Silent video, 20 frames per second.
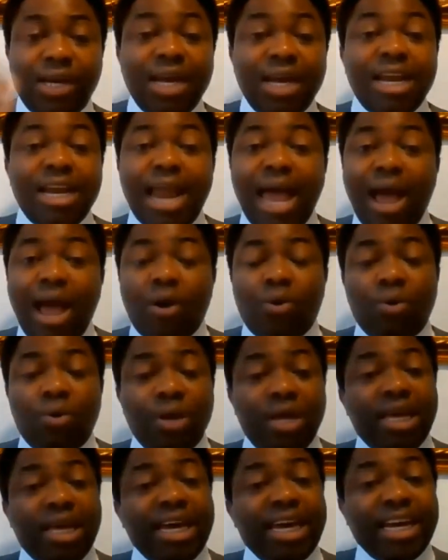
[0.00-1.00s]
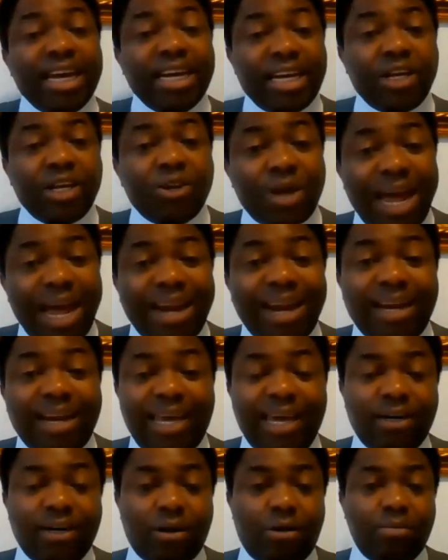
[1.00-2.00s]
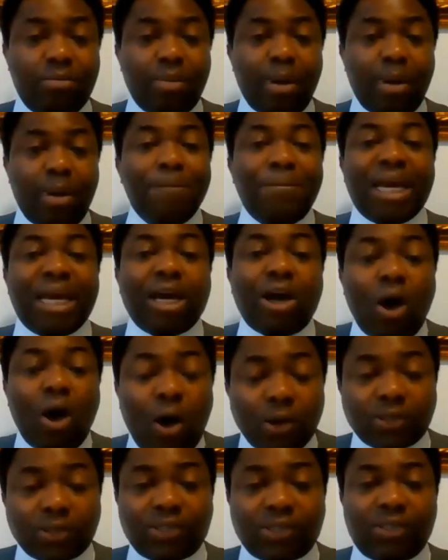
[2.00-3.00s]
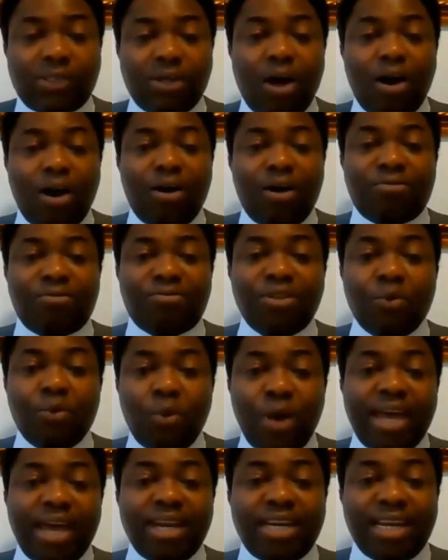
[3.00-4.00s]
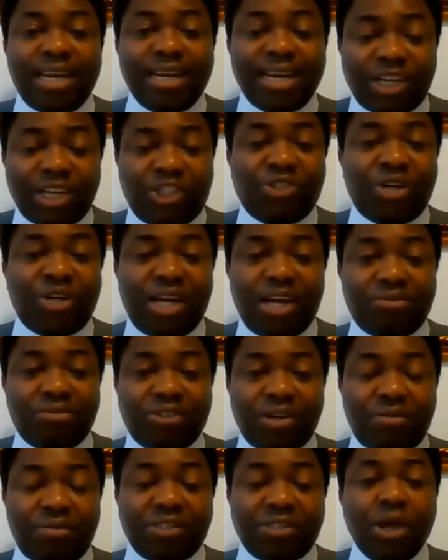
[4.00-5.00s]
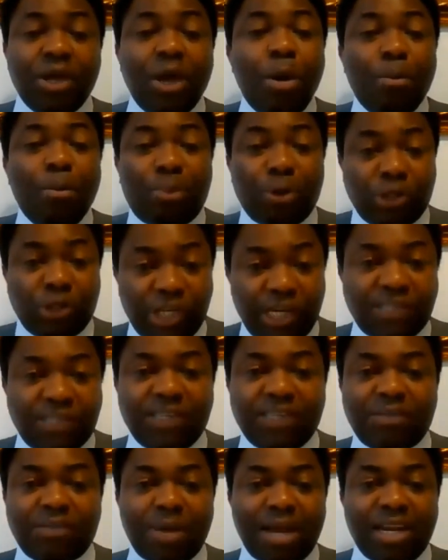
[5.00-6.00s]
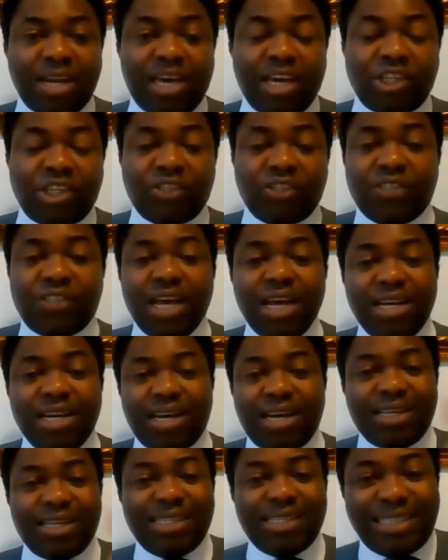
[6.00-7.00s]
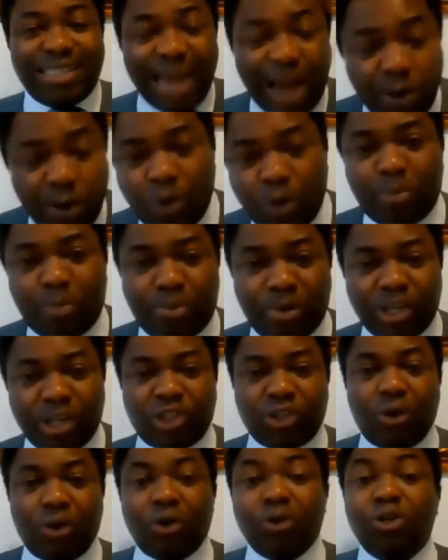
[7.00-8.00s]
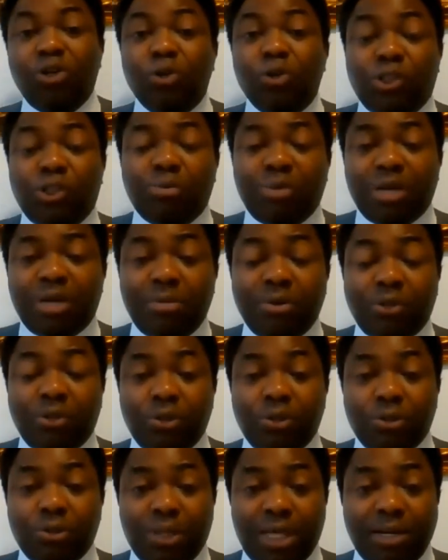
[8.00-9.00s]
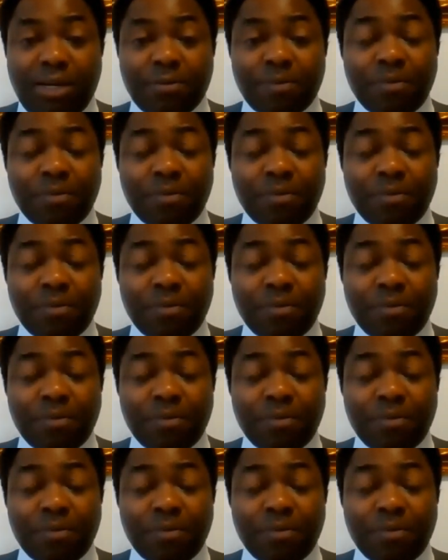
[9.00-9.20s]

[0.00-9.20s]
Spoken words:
Now, in the United Kingdom, because of the way the National Health Service purchases medications, there's a downward pressure on you to be able to do that.